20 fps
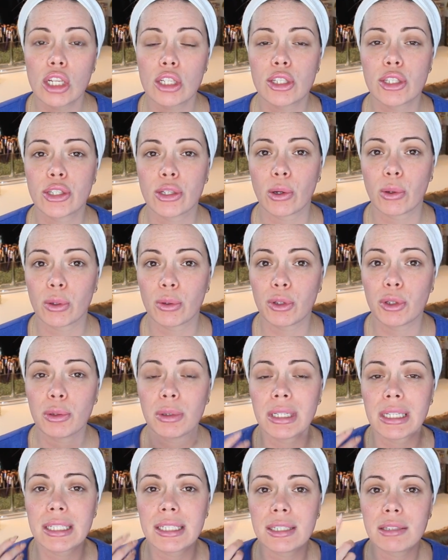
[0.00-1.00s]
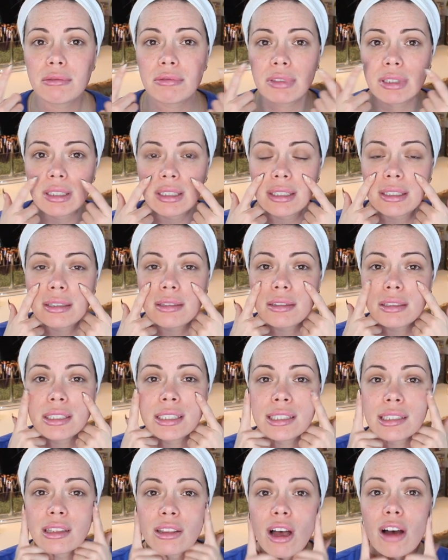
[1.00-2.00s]
So you need to really
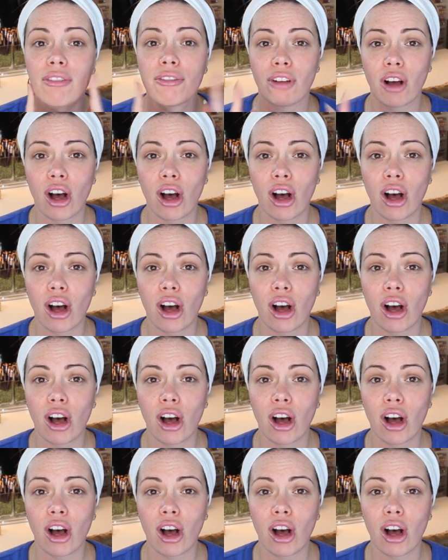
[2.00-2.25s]
slough